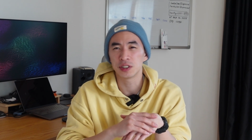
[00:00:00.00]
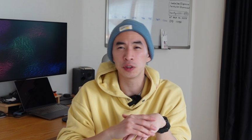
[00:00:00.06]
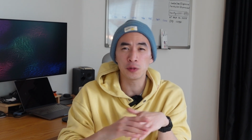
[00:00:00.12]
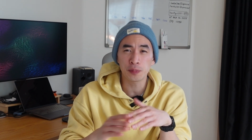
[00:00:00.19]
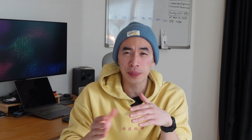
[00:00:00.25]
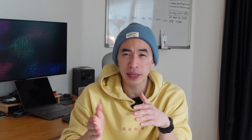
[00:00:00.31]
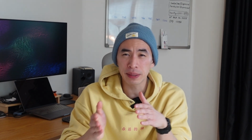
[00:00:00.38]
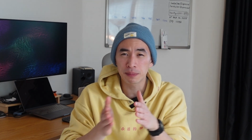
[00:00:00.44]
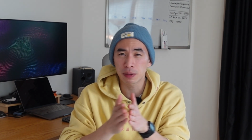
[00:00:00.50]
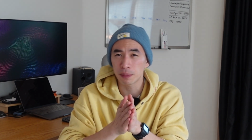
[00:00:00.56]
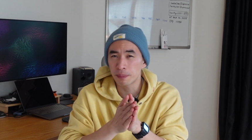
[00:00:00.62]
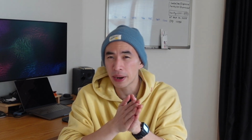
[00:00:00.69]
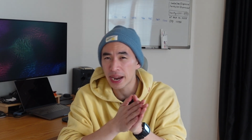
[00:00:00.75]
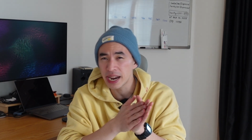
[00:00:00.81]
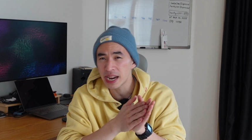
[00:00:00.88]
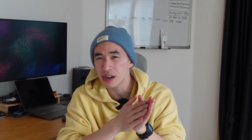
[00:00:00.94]
you've been
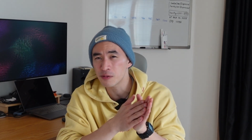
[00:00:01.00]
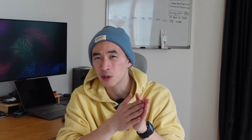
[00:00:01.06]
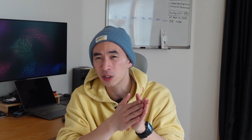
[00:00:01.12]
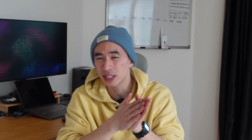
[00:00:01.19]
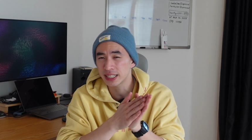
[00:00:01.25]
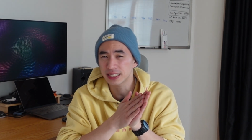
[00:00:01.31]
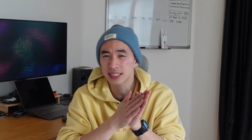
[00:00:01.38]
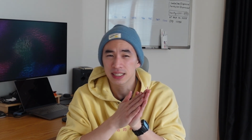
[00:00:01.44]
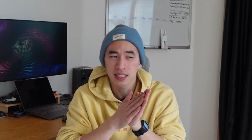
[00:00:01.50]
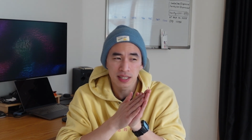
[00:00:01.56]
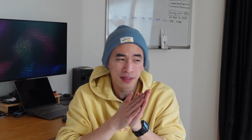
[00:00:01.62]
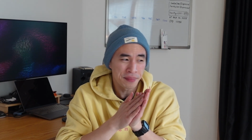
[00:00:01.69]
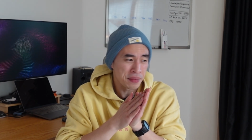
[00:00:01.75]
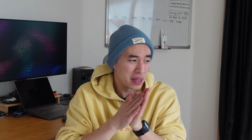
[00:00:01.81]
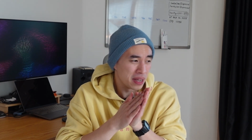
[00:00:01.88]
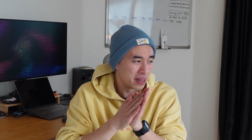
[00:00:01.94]
preparing for this
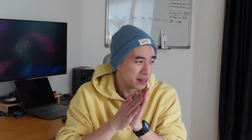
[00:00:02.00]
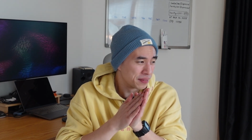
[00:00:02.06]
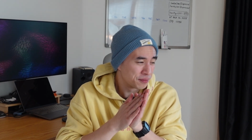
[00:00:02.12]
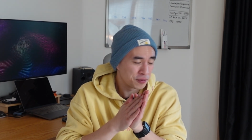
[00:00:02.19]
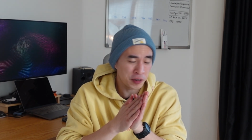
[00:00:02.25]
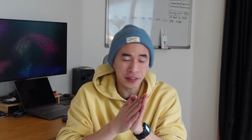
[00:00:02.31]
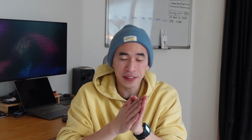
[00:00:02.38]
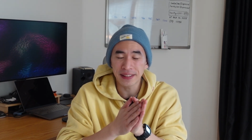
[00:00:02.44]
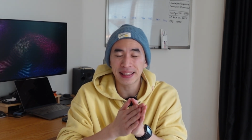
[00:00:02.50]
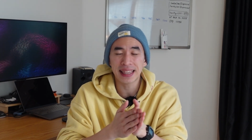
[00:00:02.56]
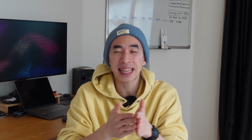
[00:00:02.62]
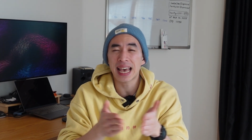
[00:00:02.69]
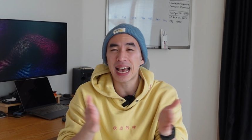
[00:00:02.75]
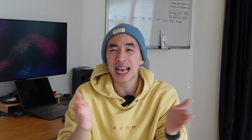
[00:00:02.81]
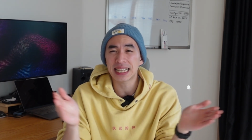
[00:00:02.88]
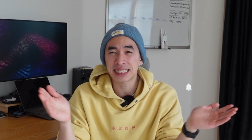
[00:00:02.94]
for the
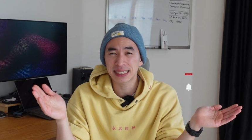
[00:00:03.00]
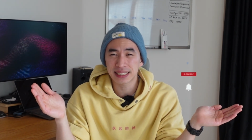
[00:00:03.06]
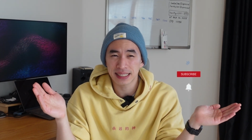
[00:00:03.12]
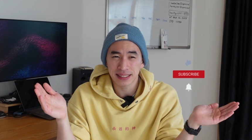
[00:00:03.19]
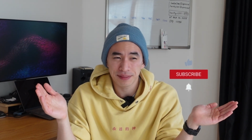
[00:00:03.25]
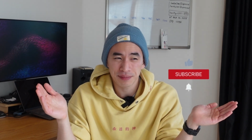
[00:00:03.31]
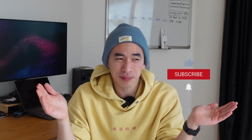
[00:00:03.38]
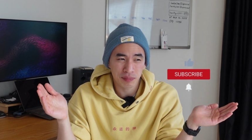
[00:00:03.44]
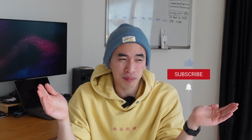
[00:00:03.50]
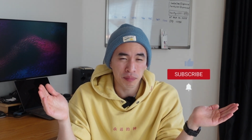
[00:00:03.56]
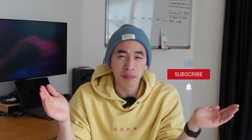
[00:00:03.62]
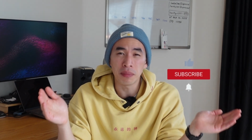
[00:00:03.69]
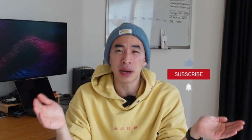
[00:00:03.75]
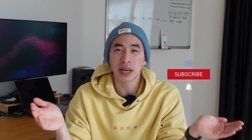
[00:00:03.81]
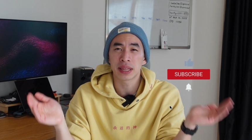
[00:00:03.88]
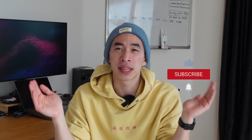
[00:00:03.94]
last
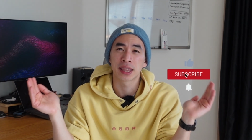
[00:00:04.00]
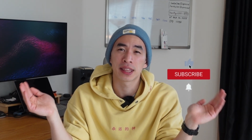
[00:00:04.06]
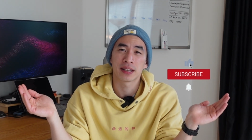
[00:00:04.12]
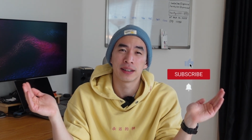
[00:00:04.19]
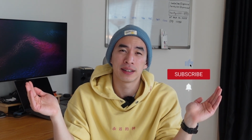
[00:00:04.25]
month,